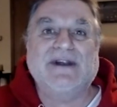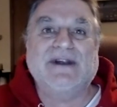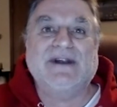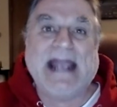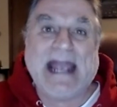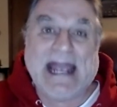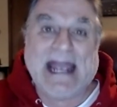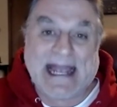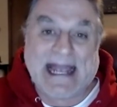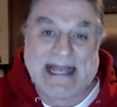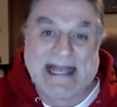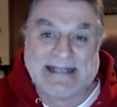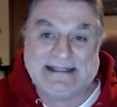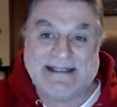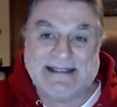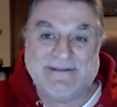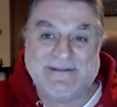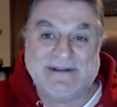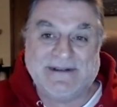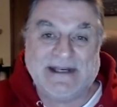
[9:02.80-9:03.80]
gang
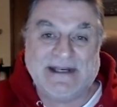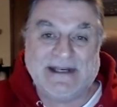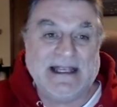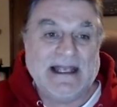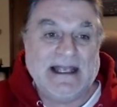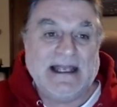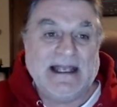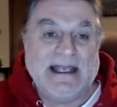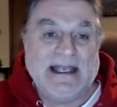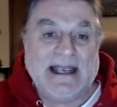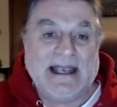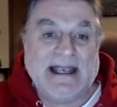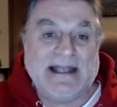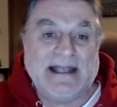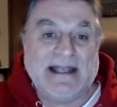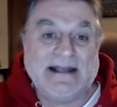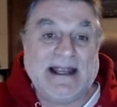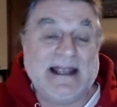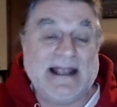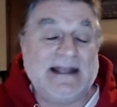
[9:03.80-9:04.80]
activity
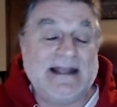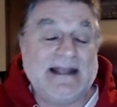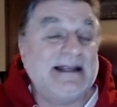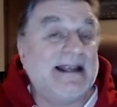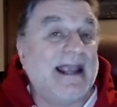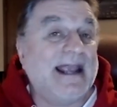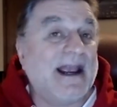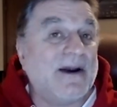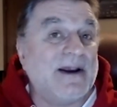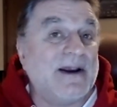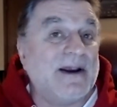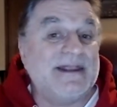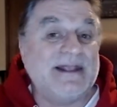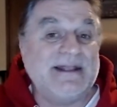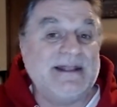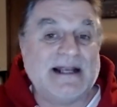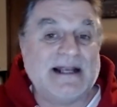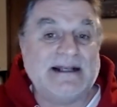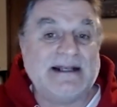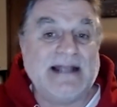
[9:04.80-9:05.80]
and and it carried the
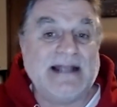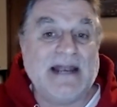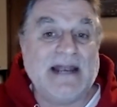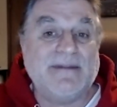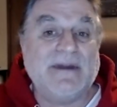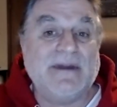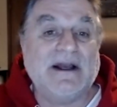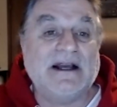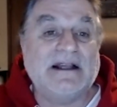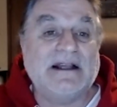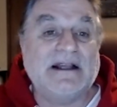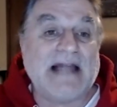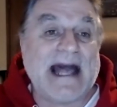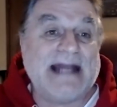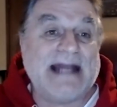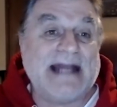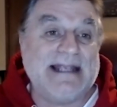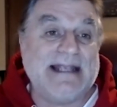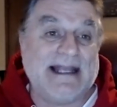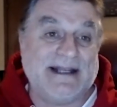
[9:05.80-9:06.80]
nickname
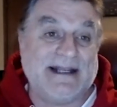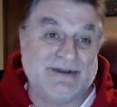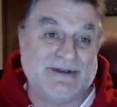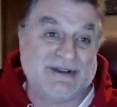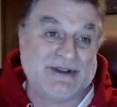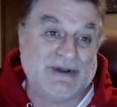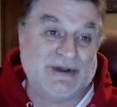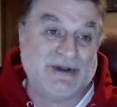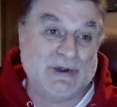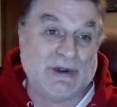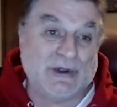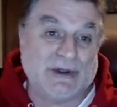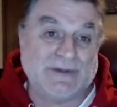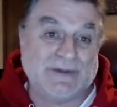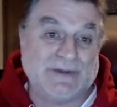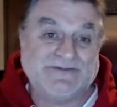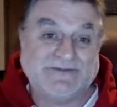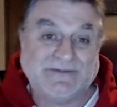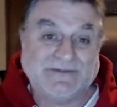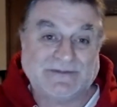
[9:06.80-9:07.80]
gladiator school
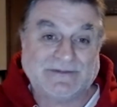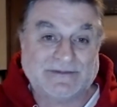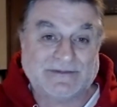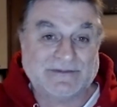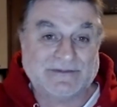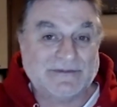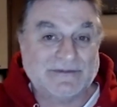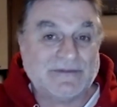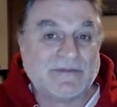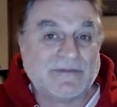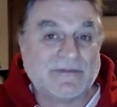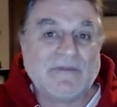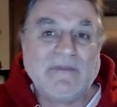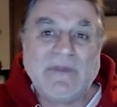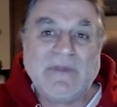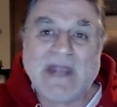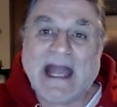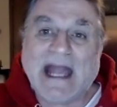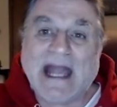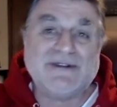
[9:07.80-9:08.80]

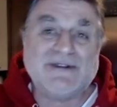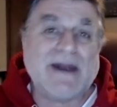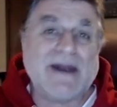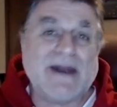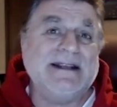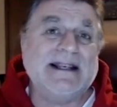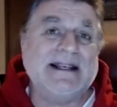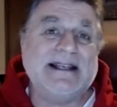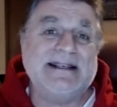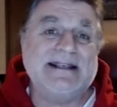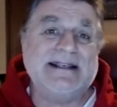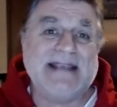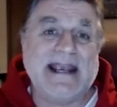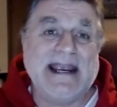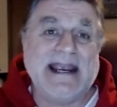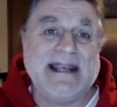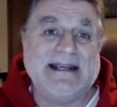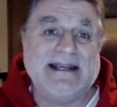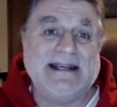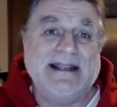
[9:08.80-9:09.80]
i tried to
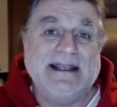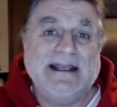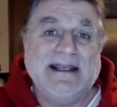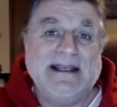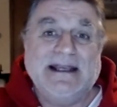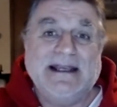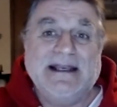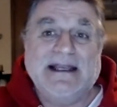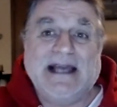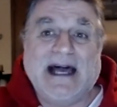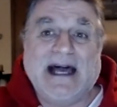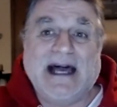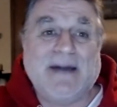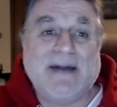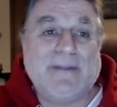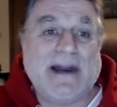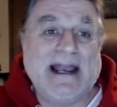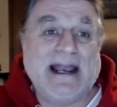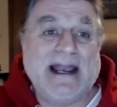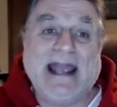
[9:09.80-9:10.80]
contain uh,
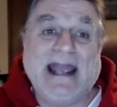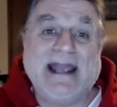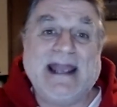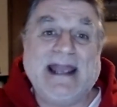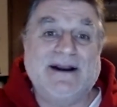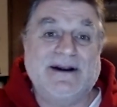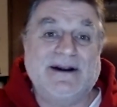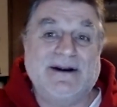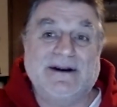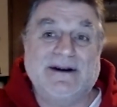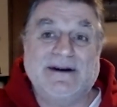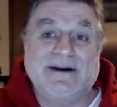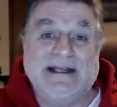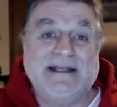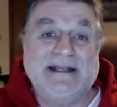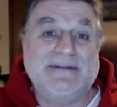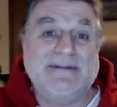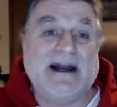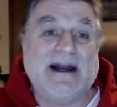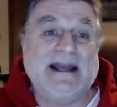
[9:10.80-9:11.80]
my anger
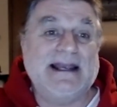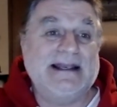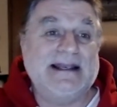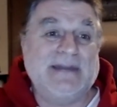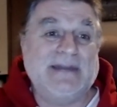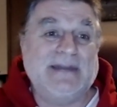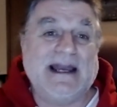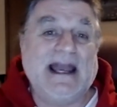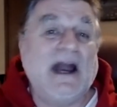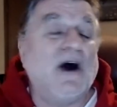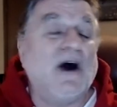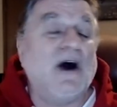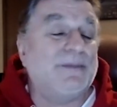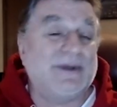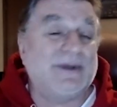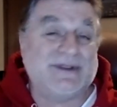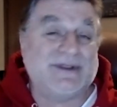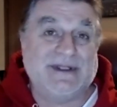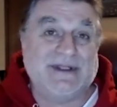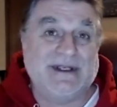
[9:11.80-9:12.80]
and my my
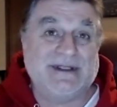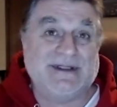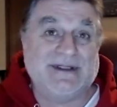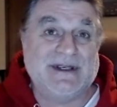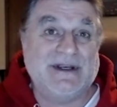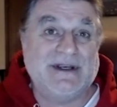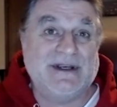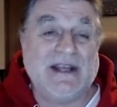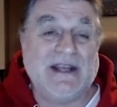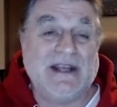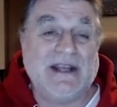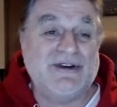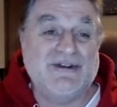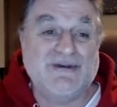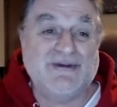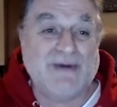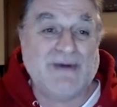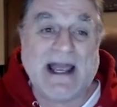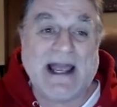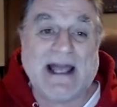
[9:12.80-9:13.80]
helplessness and, and
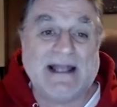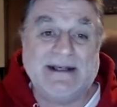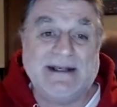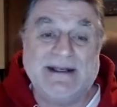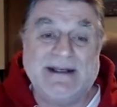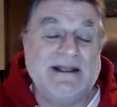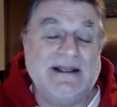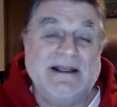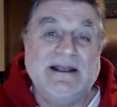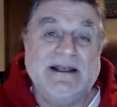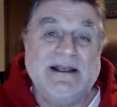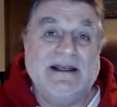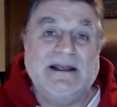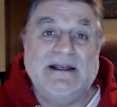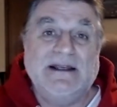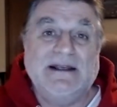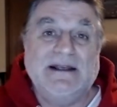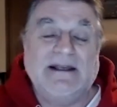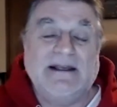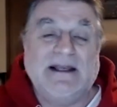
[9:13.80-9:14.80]
dread
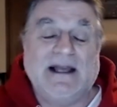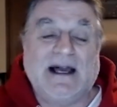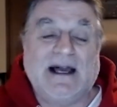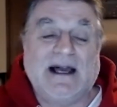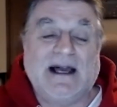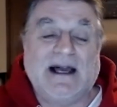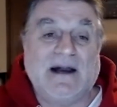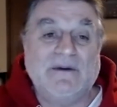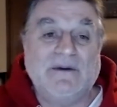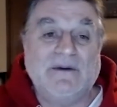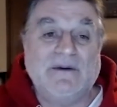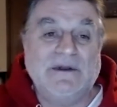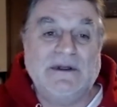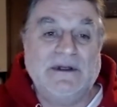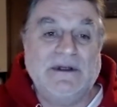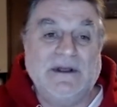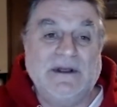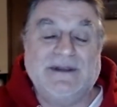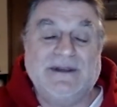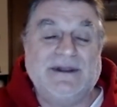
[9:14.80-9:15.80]
uh,
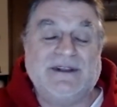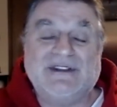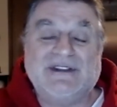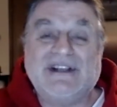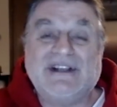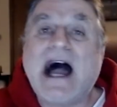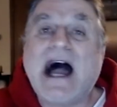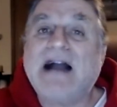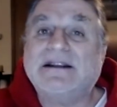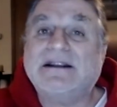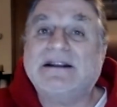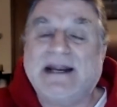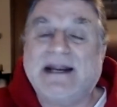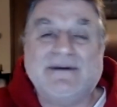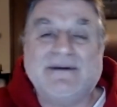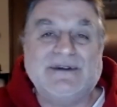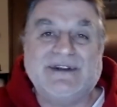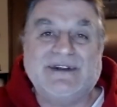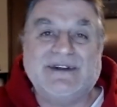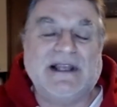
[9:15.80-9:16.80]
and the shock that I
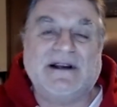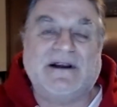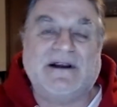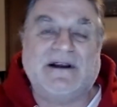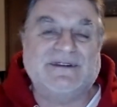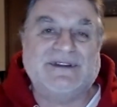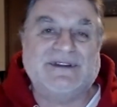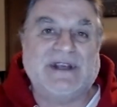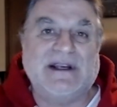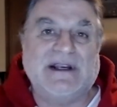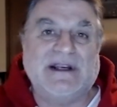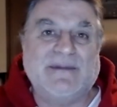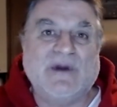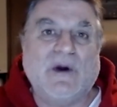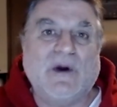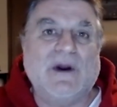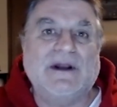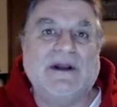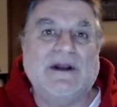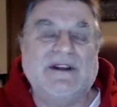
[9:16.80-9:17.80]
was in, all of a sudden I'm
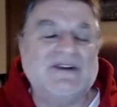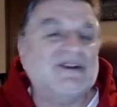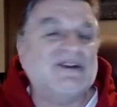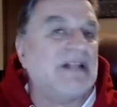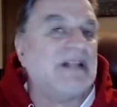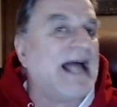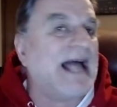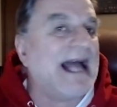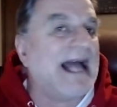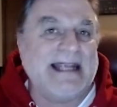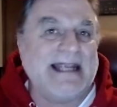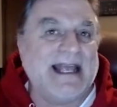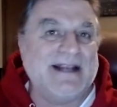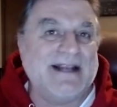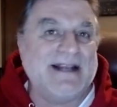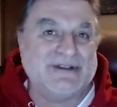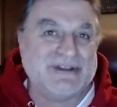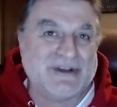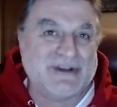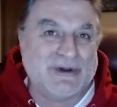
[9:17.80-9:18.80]
going to this
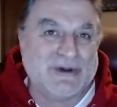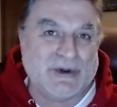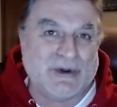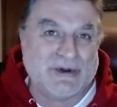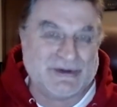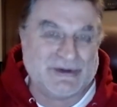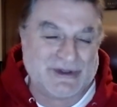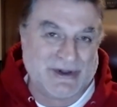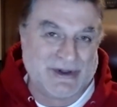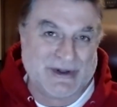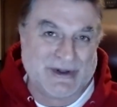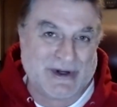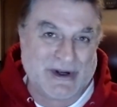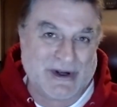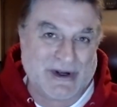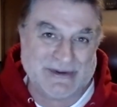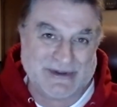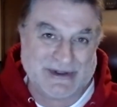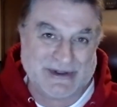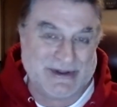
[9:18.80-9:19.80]
gladiator school, so to,
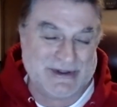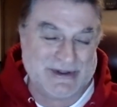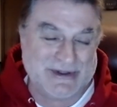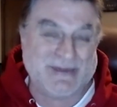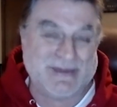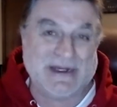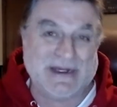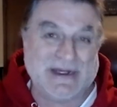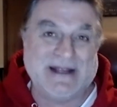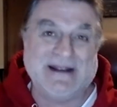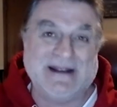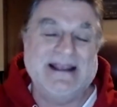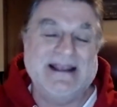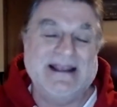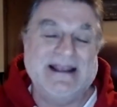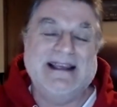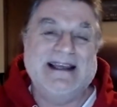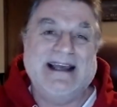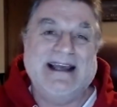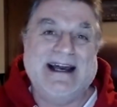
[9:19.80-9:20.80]
so to speak,
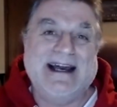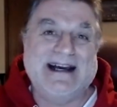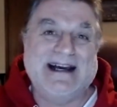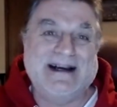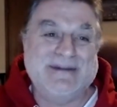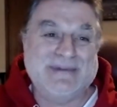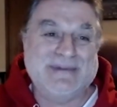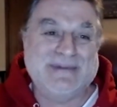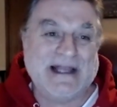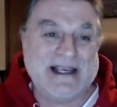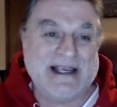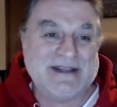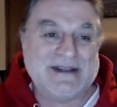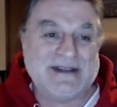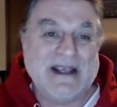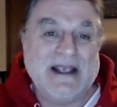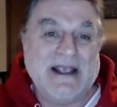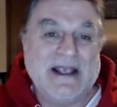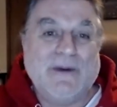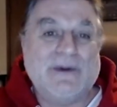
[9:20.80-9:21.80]
uh, place.
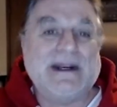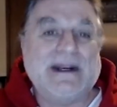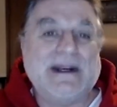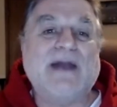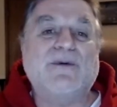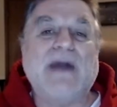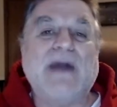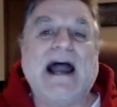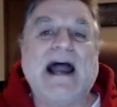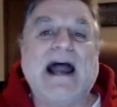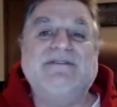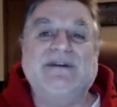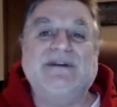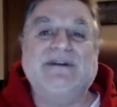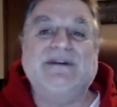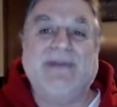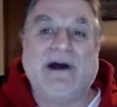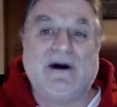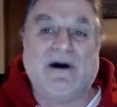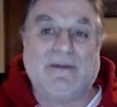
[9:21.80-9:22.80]
When I arrived
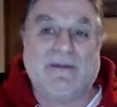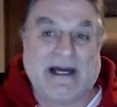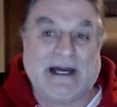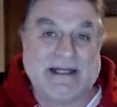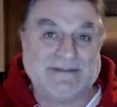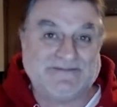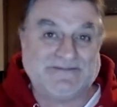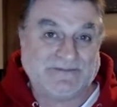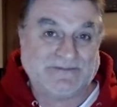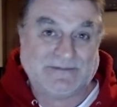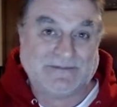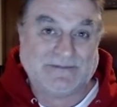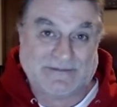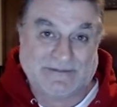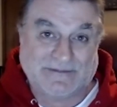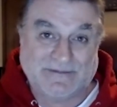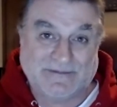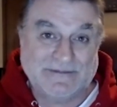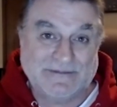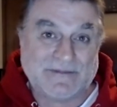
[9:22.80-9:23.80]
at Belmont,
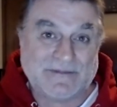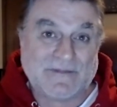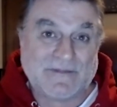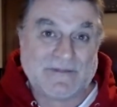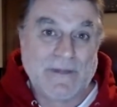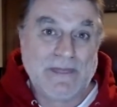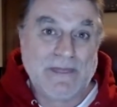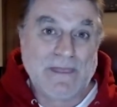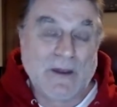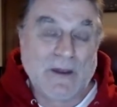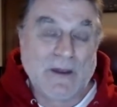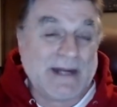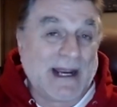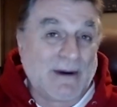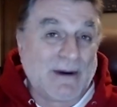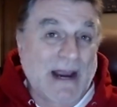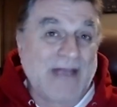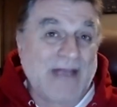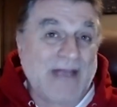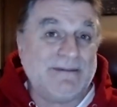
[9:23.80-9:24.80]
when I
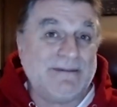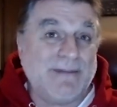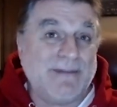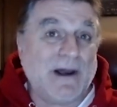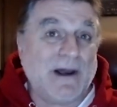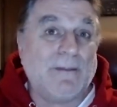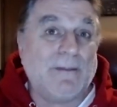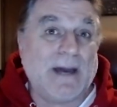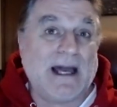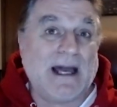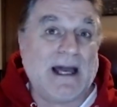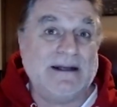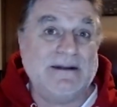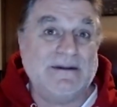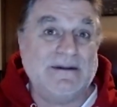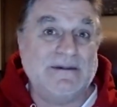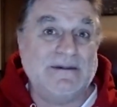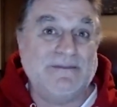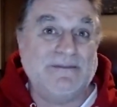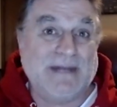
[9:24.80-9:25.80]
arrived at Belmont
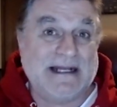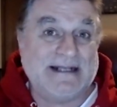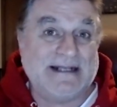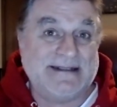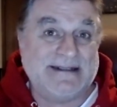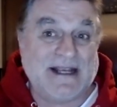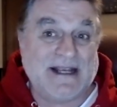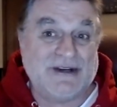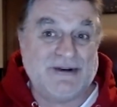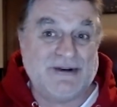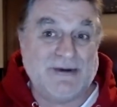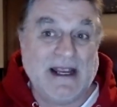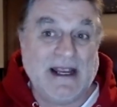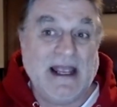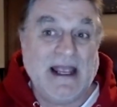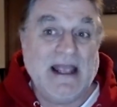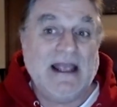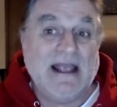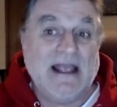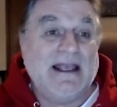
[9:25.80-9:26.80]

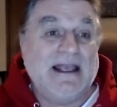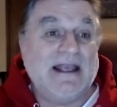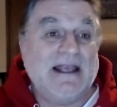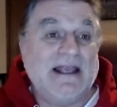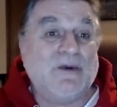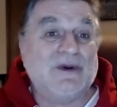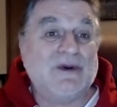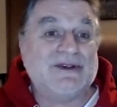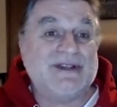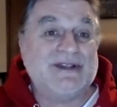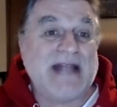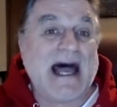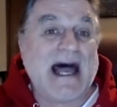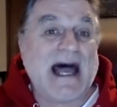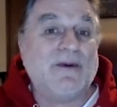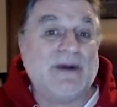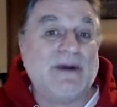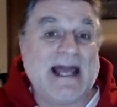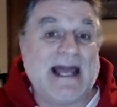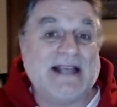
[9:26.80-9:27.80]
Penitentiary, it was
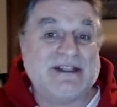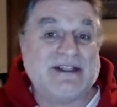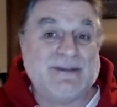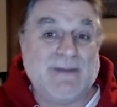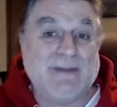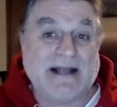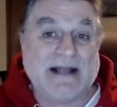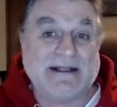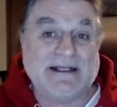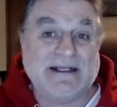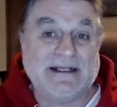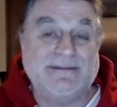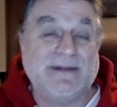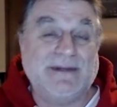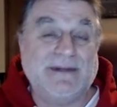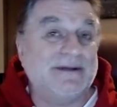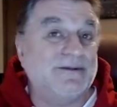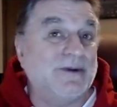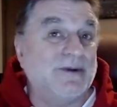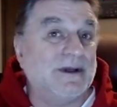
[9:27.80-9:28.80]
not what I expected,
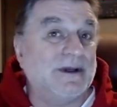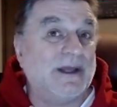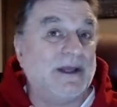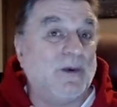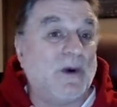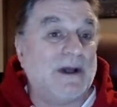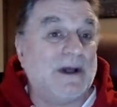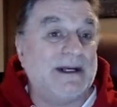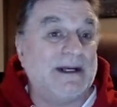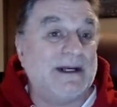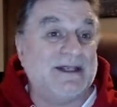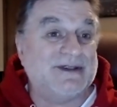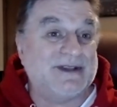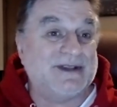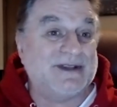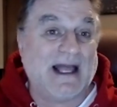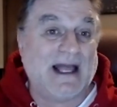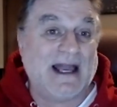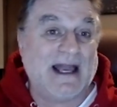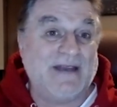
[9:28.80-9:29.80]
but really what is
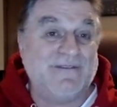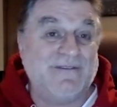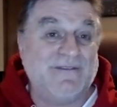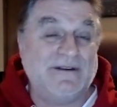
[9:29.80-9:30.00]
in life.